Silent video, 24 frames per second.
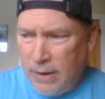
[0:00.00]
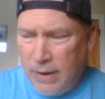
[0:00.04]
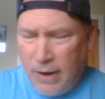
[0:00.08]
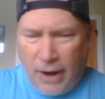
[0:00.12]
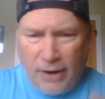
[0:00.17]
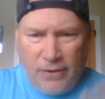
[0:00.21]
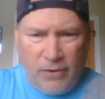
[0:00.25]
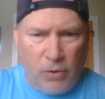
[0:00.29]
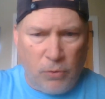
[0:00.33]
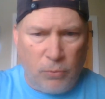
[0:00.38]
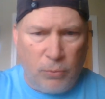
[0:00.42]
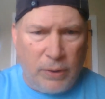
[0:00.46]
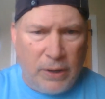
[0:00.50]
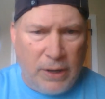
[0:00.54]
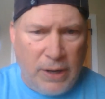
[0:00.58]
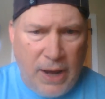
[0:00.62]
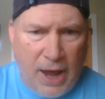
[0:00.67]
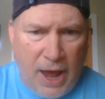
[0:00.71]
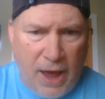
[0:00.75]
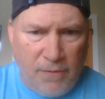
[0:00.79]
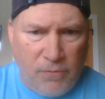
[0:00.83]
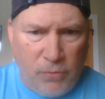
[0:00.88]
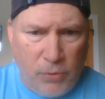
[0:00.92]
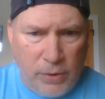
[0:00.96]
I don't really
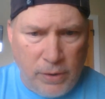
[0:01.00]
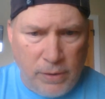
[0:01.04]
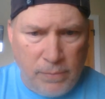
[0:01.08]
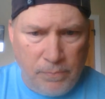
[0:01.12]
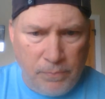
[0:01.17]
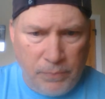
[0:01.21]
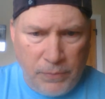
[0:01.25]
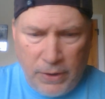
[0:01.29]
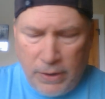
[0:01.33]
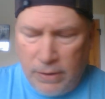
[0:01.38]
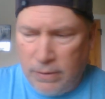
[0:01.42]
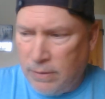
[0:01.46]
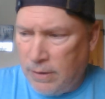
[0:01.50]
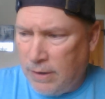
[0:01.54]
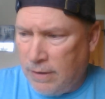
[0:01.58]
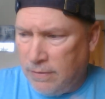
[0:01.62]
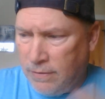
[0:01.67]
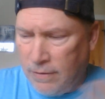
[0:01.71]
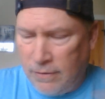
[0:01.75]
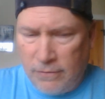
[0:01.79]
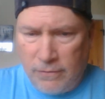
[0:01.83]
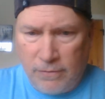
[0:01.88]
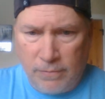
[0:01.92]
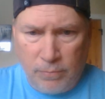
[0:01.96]
have one in
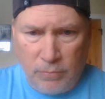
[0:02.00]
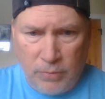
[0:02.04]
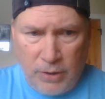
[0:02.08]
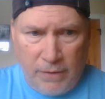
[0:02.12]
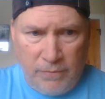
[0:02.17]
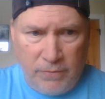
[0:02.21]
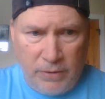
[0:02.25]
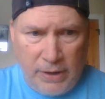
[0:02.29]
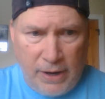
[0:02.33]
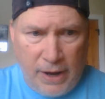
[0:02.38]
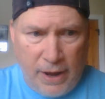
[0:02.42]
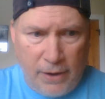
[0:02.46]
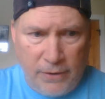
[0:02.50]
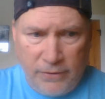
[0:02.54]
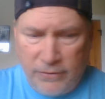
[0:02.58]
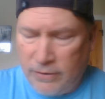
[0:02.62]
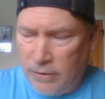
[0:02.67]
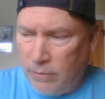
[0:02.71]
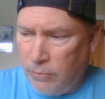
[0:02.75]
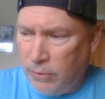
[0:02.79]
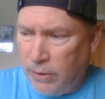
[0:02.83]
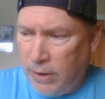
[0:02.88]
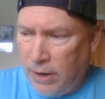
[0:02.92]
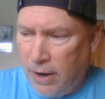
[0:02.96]
this lovely house
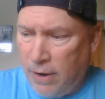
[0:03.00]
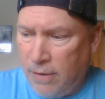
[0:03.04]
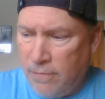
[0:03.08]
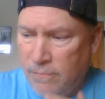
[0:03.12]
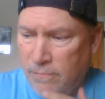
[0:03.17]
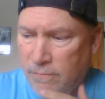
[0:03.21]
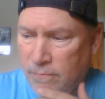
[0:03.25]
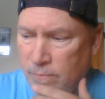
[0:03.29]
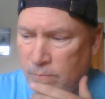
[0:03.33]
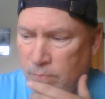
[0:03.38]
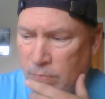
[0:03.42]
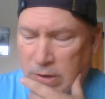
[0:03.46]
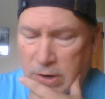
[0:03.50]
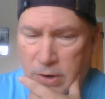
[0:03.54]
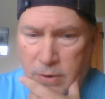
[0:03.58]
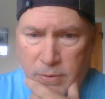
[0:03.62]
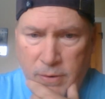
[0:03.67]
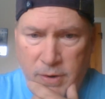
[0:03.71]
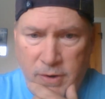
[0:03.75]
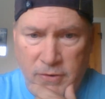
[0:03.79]
that we have here.